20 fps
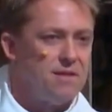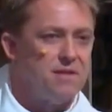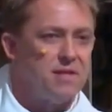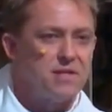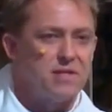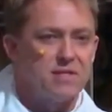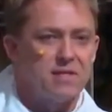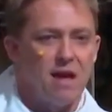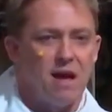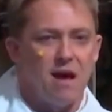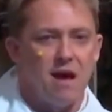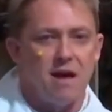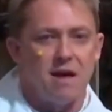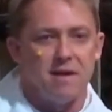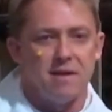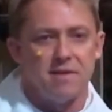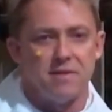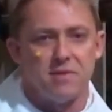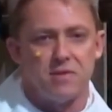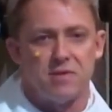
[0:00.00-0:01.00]
to the
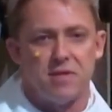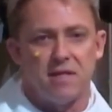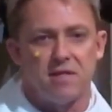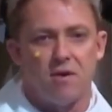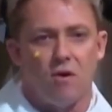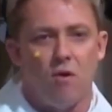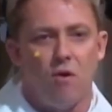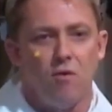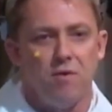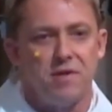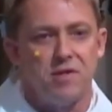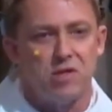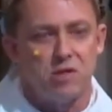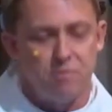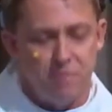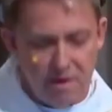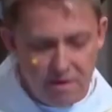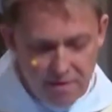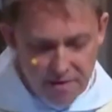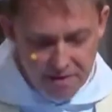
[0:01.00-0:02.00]
signs that the Holy
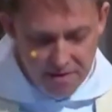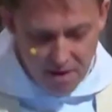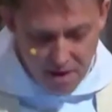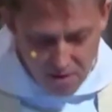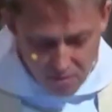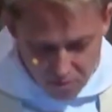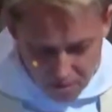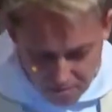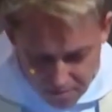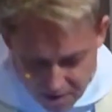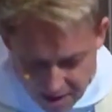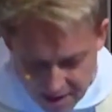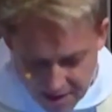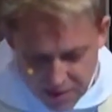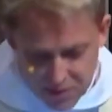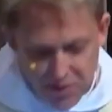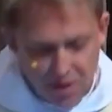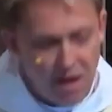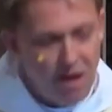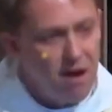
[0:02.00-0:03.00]
Spirit will
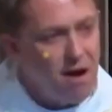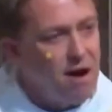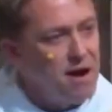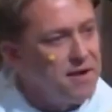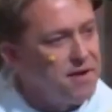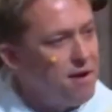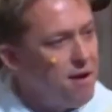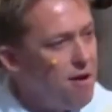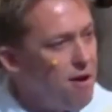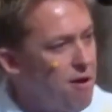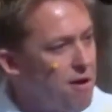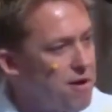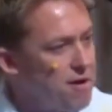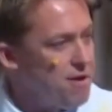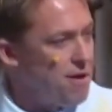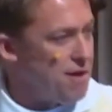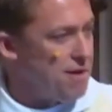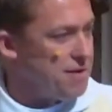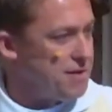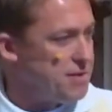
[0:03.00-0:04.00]
place on
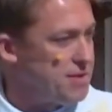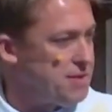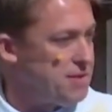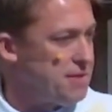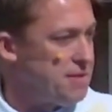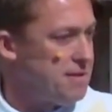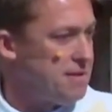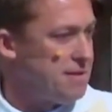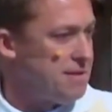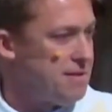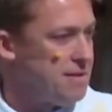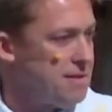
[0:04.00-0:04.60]
our hearts.